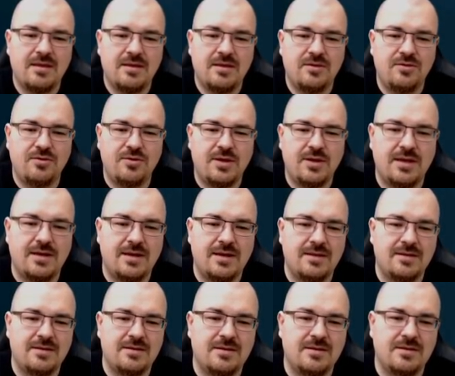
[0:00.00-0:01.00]
You can
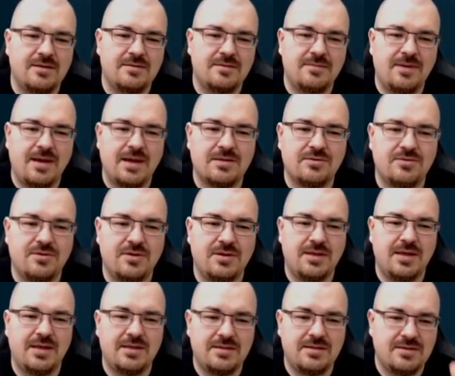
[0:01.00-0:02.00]
uh, actually
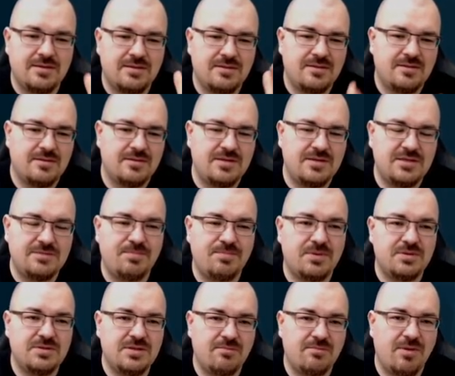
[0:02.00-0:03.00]
get
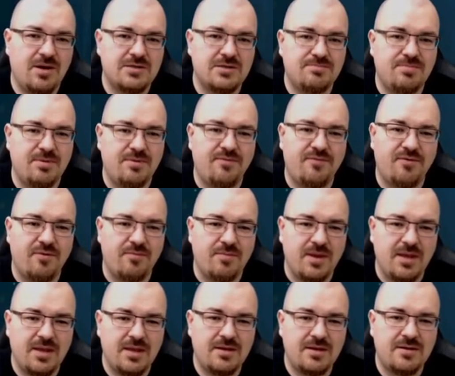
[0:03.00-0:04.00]
6% march speed from
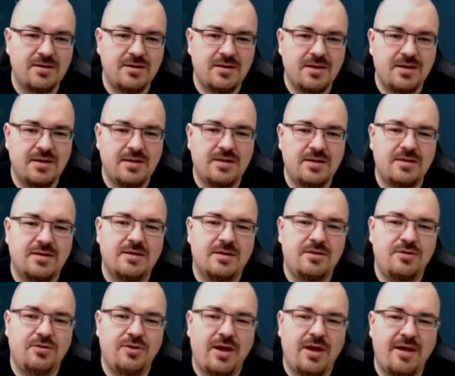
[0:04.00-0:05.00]
here.
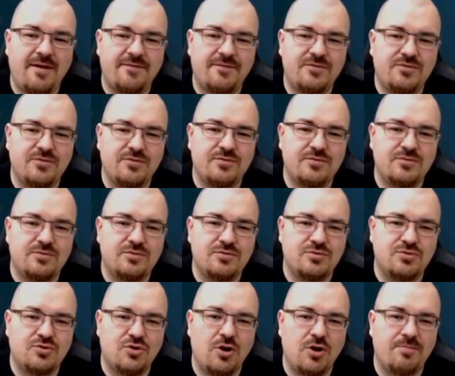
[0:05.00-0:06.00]
You have to, to
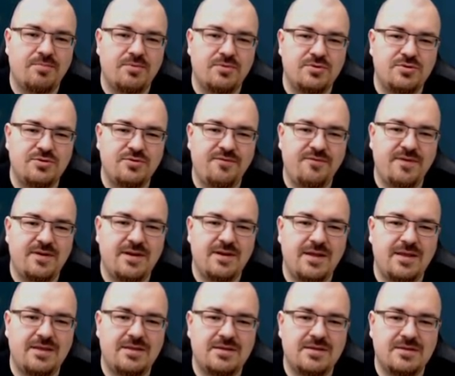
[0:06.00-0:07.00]
drop
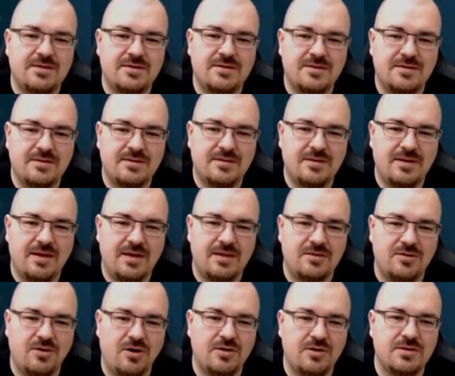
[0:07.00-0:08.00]
rejuvenate and
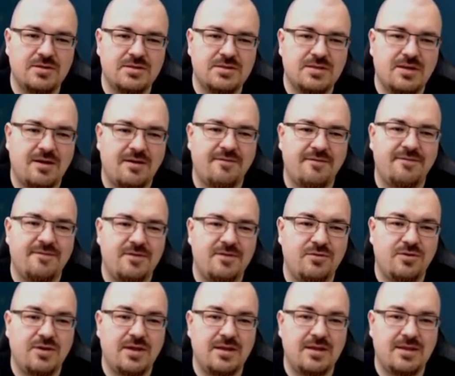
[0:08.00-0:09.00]
the other stuff. You
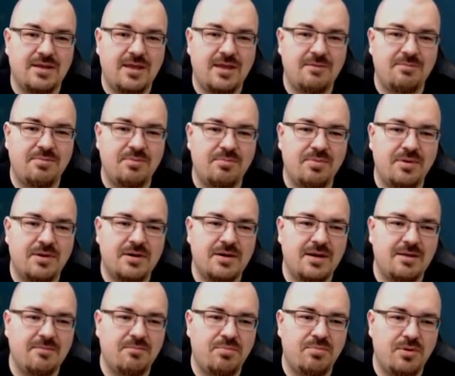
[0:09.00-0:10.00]
can keep
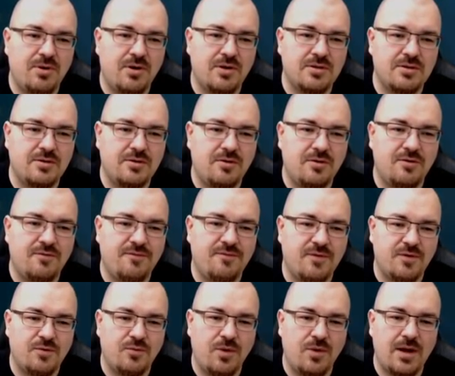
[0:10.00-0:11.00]
burning blood all
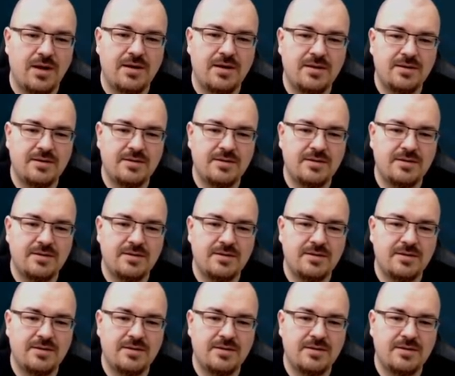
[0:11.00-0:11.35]
for one.